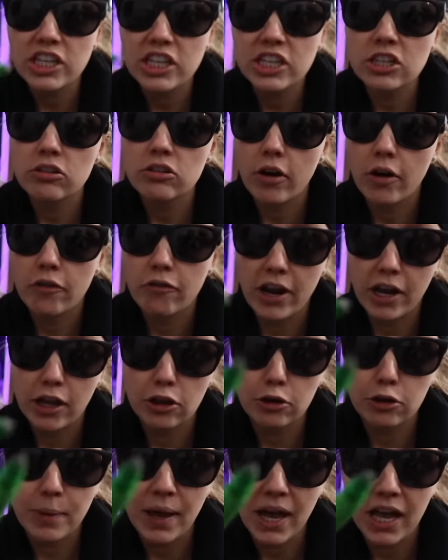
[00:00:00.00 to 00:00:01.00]
like an, a
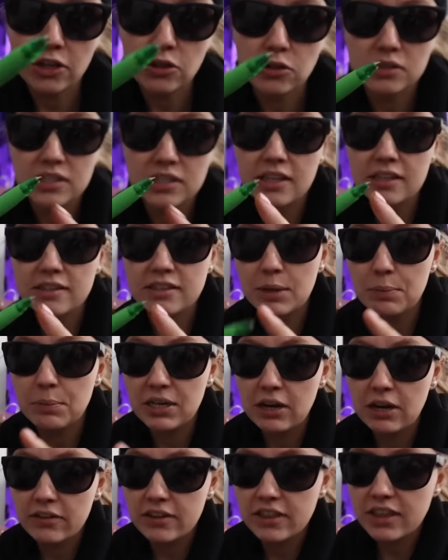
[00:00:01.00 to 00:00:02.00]
regular pen. You see the tip
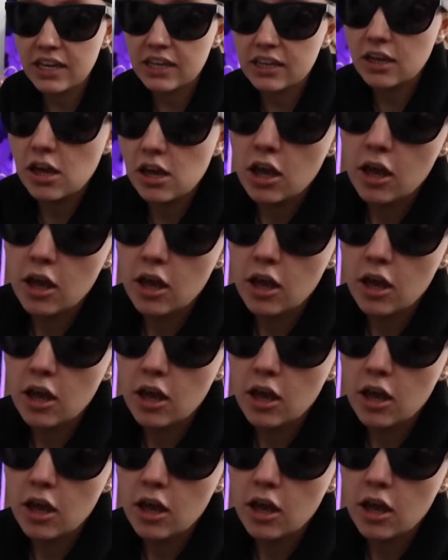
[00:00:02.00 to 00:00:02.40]
and everything,